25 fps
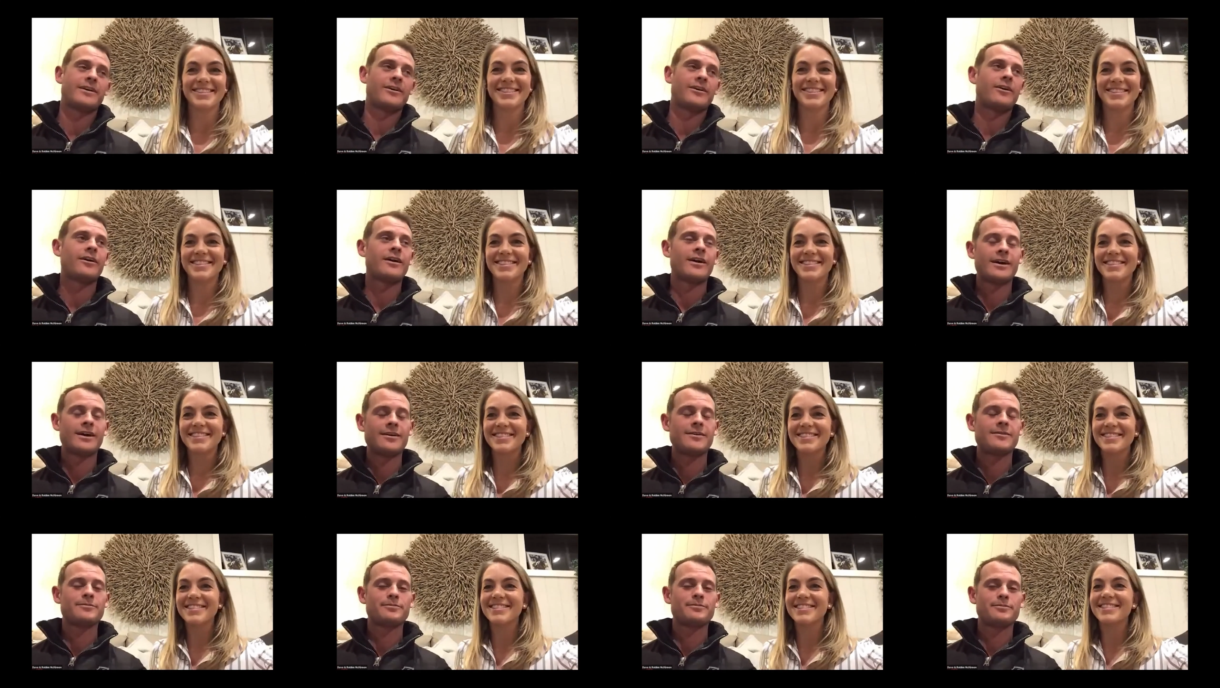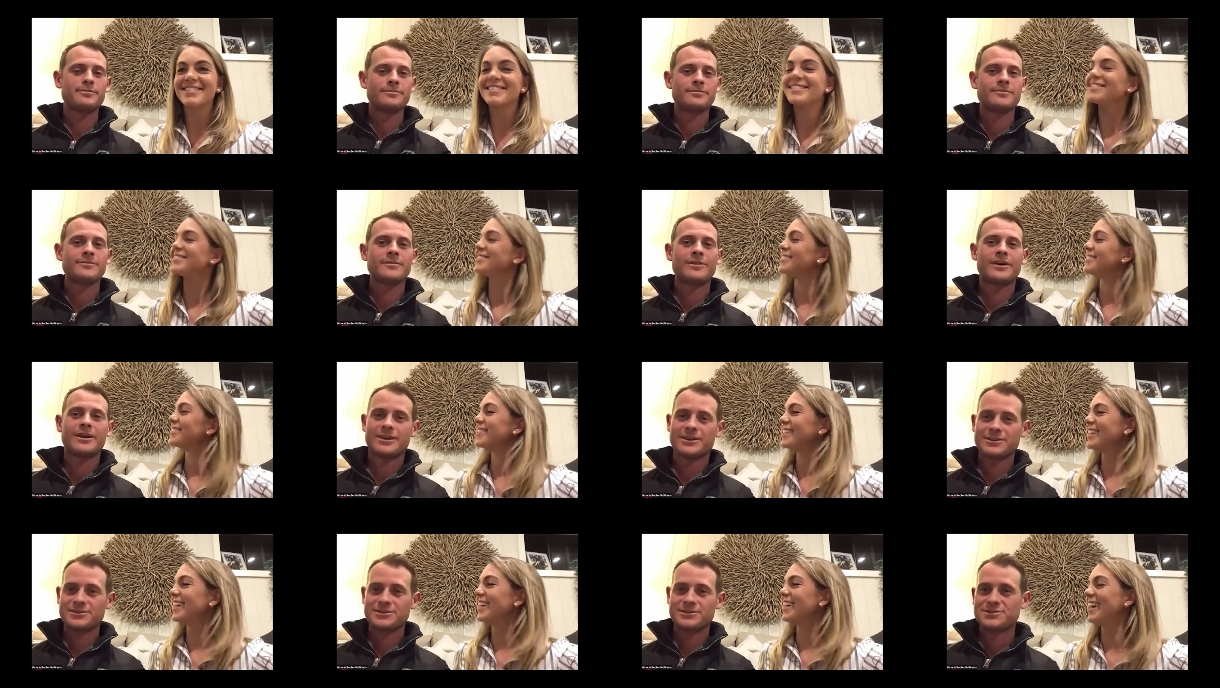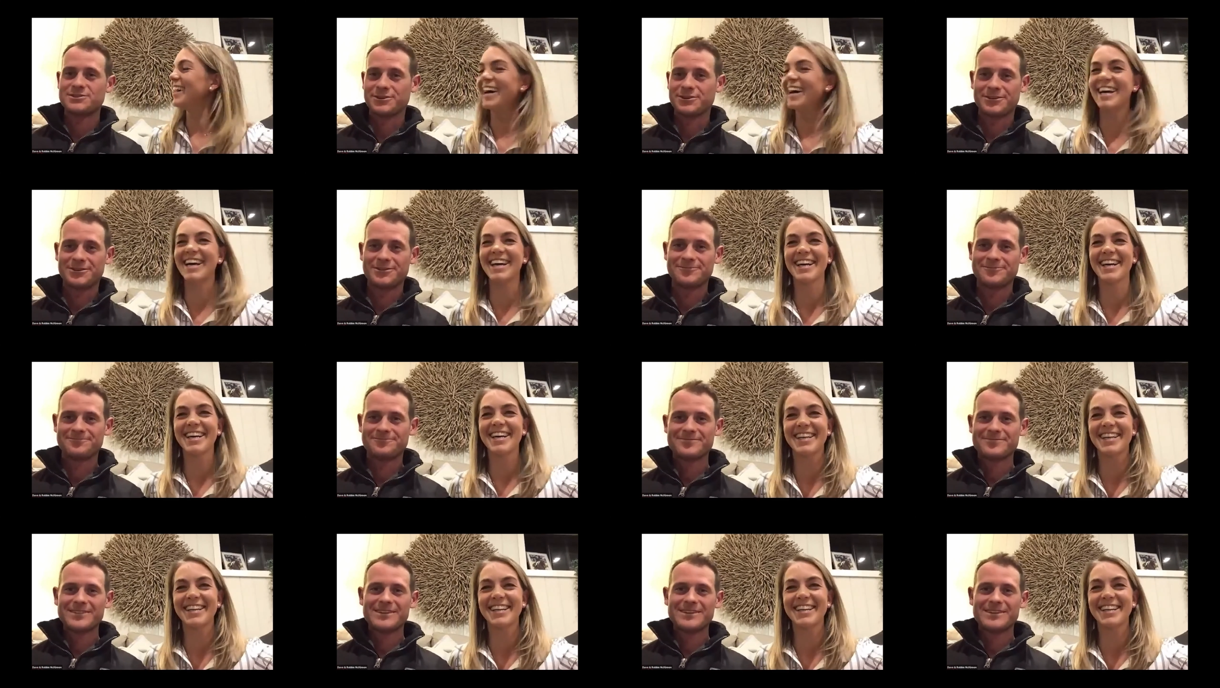Speaker 1: I, am I can tell you.
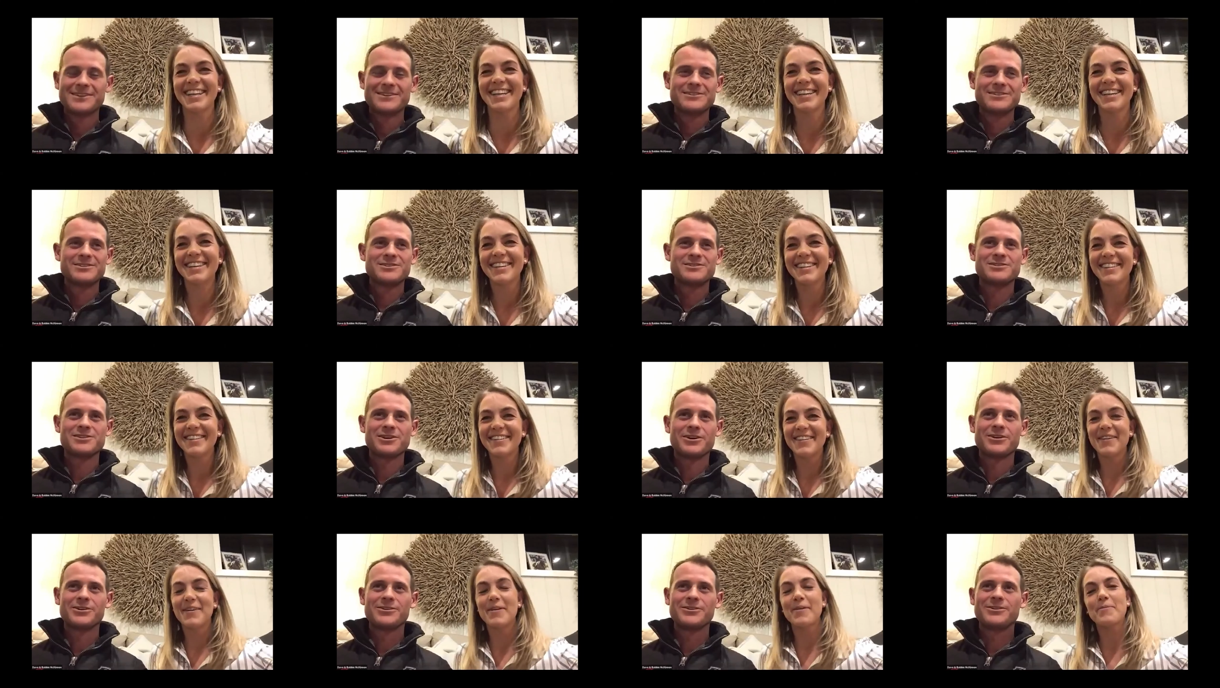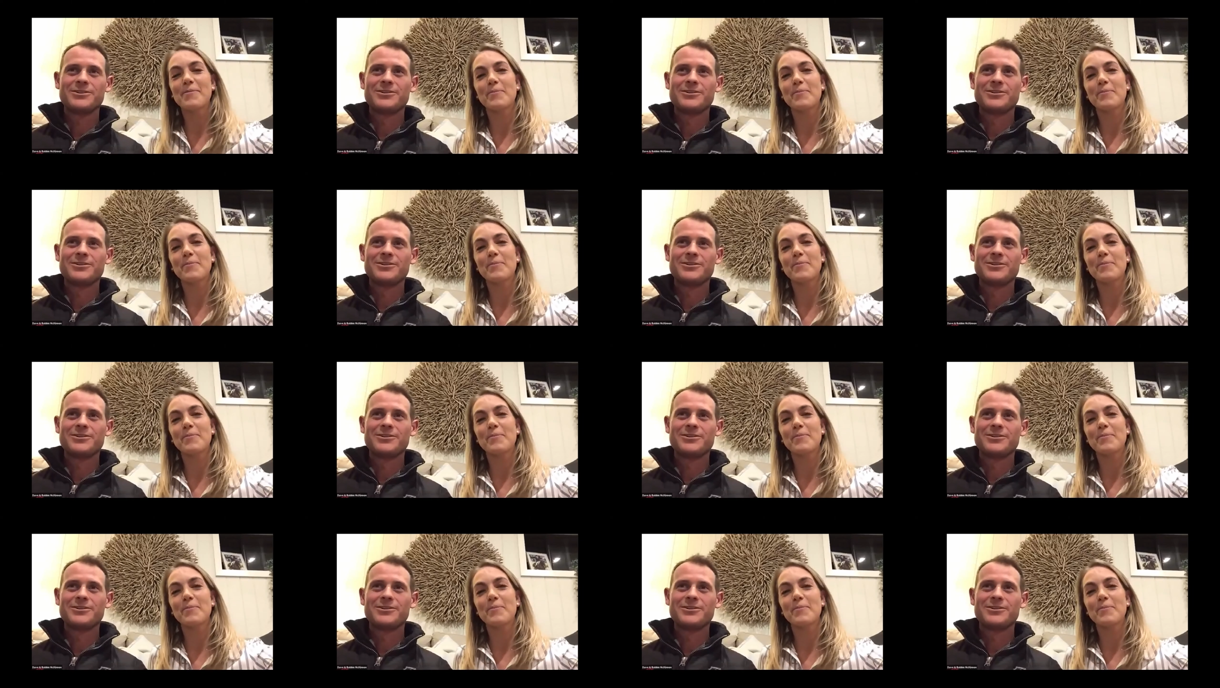So,